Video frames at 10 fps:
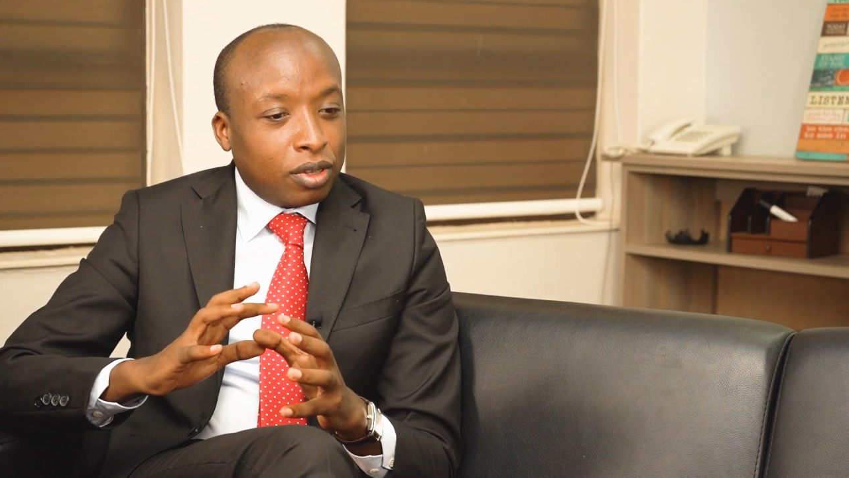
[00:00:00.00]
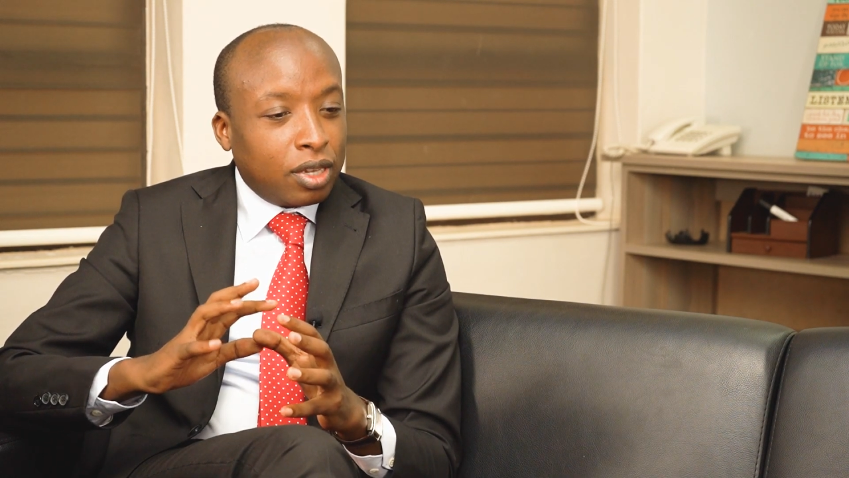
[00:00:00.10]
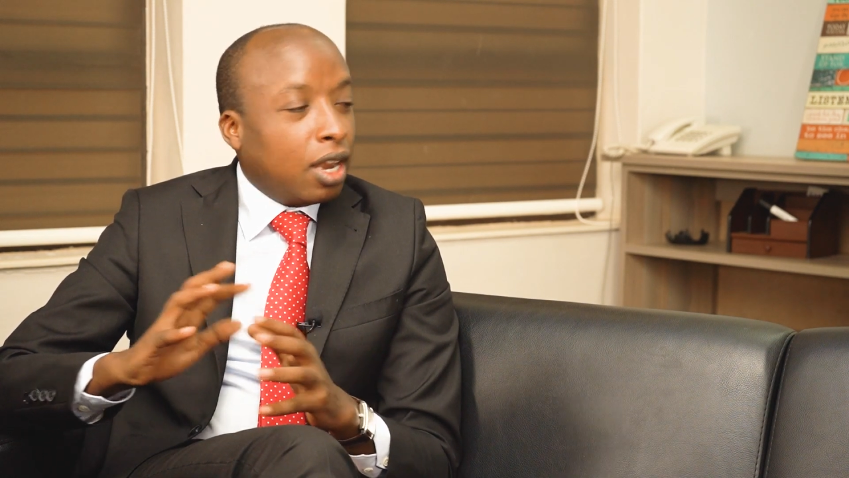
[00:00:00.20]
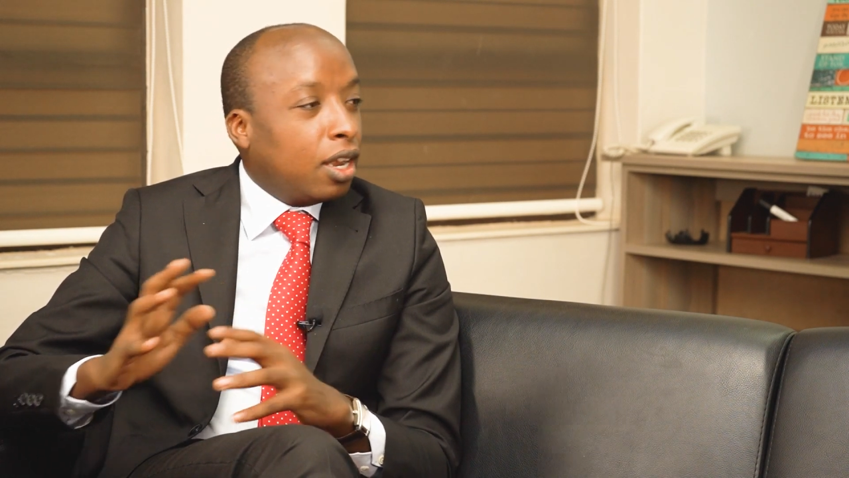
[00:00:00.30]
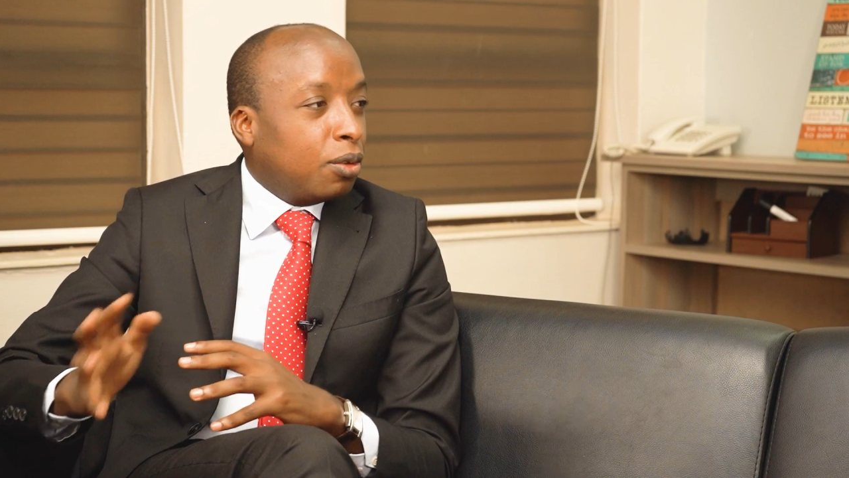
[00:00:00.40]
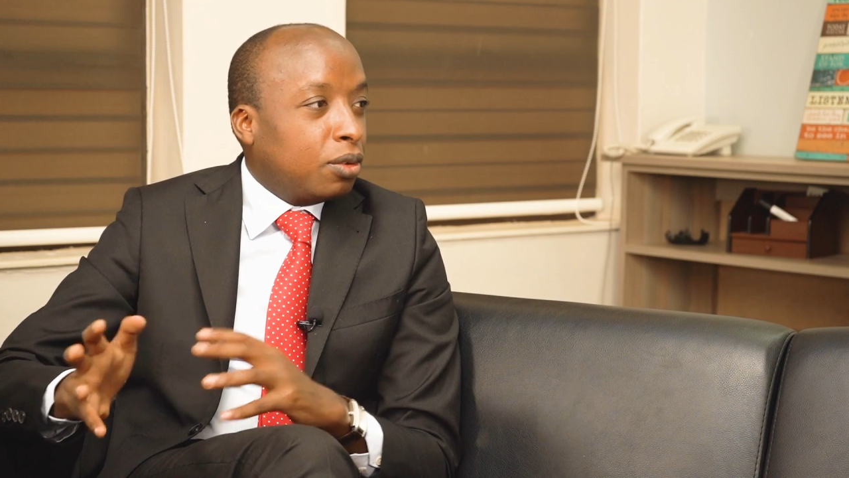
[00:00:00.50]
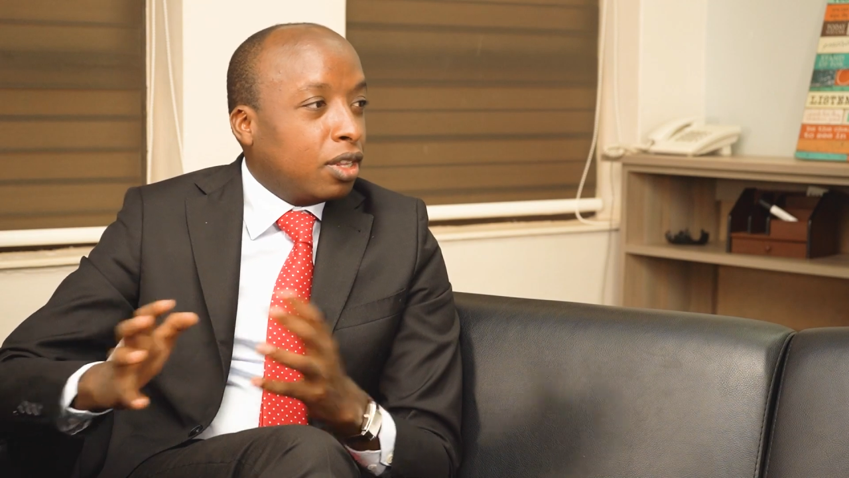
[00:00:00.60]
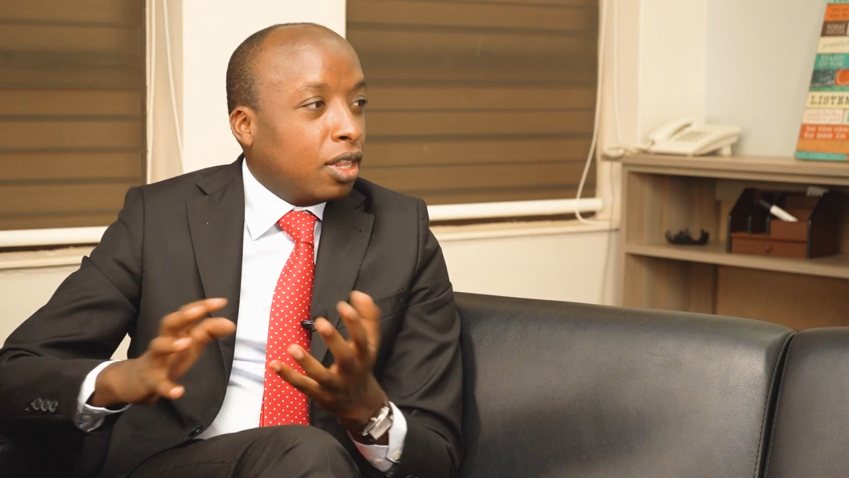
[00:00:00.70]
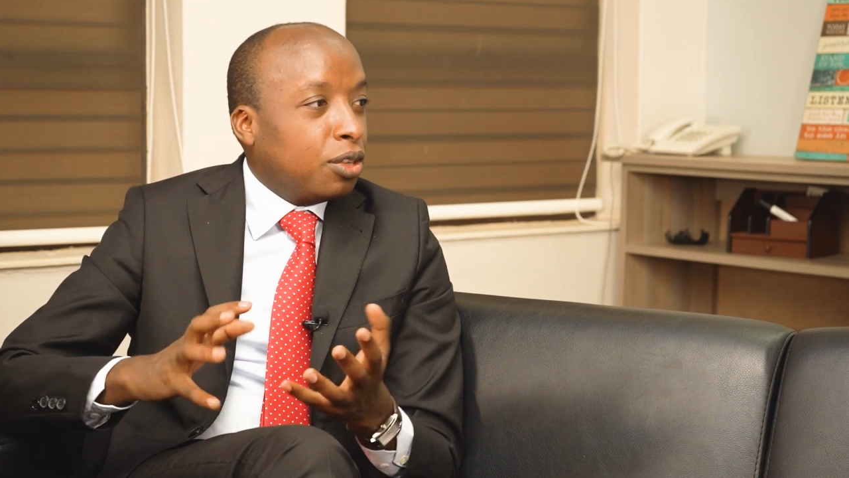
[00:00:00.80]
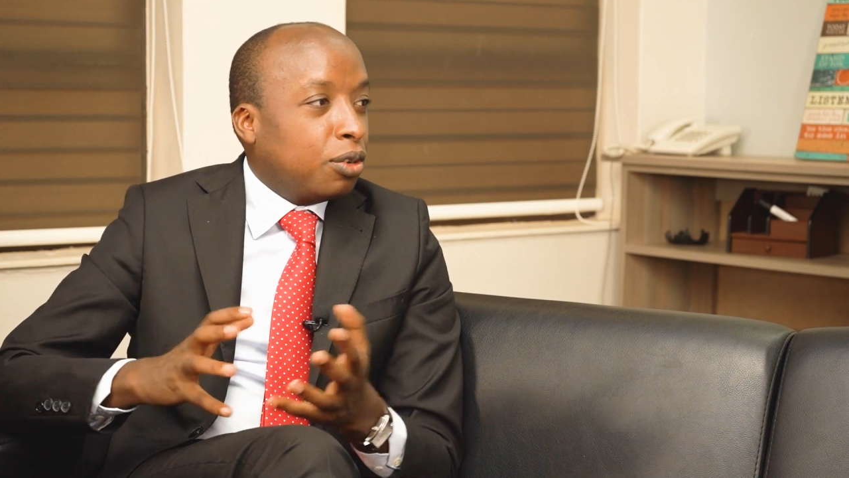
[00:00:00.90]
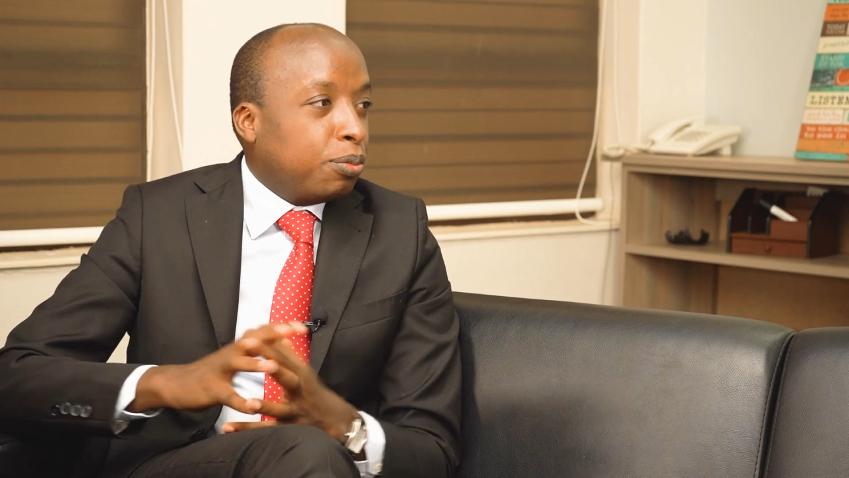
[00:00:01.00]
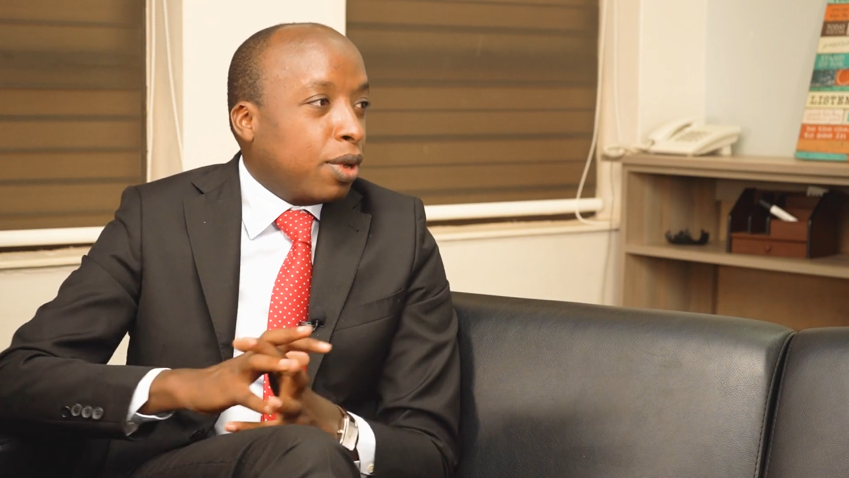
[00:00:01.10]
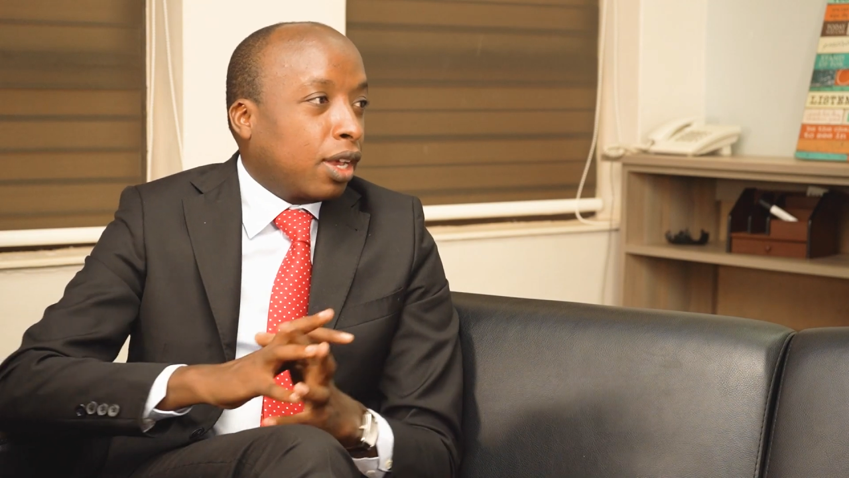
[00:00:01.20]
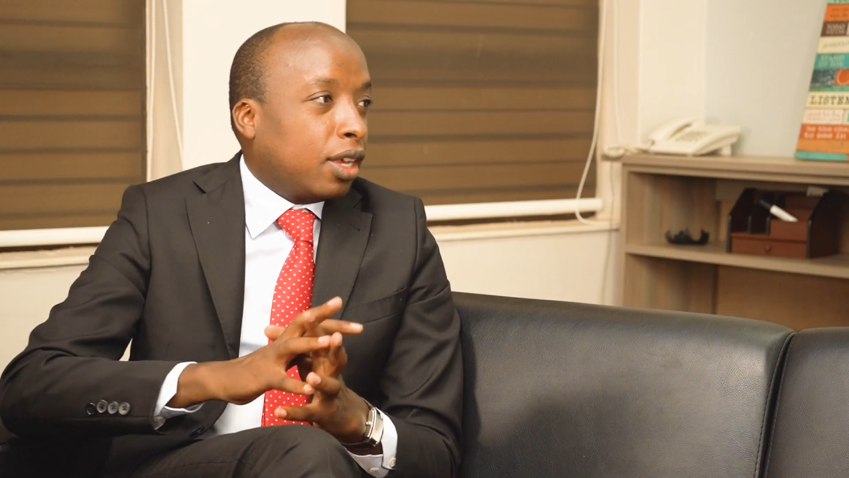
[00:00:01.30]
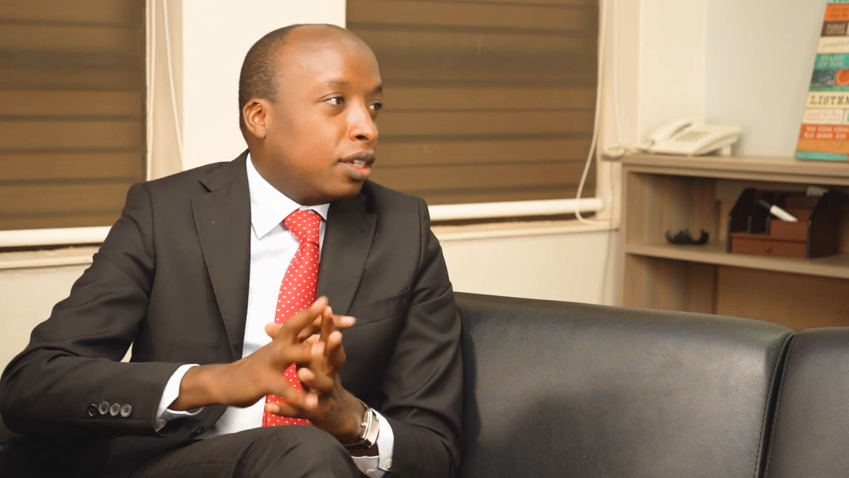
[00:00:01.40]
stand out in the job
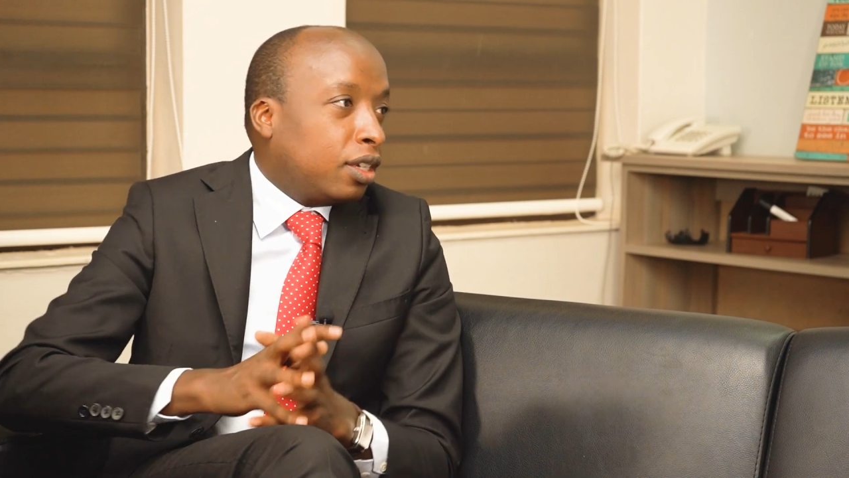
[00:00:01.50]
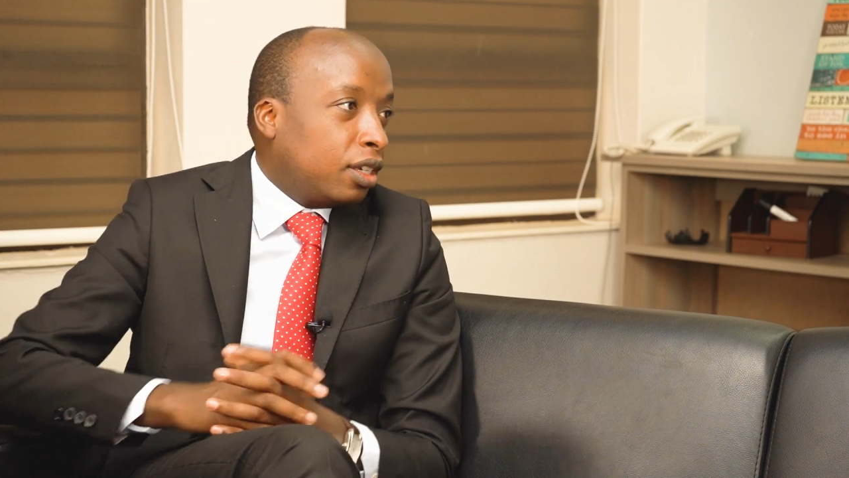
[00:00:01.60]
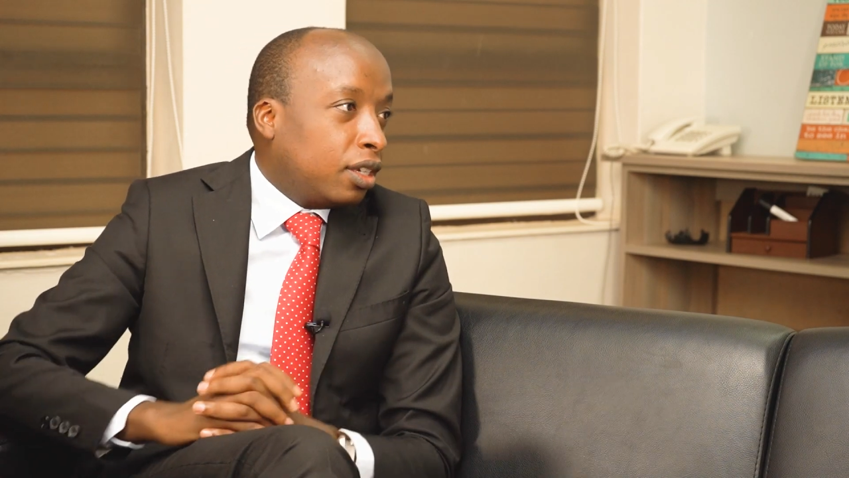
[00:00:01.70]
market?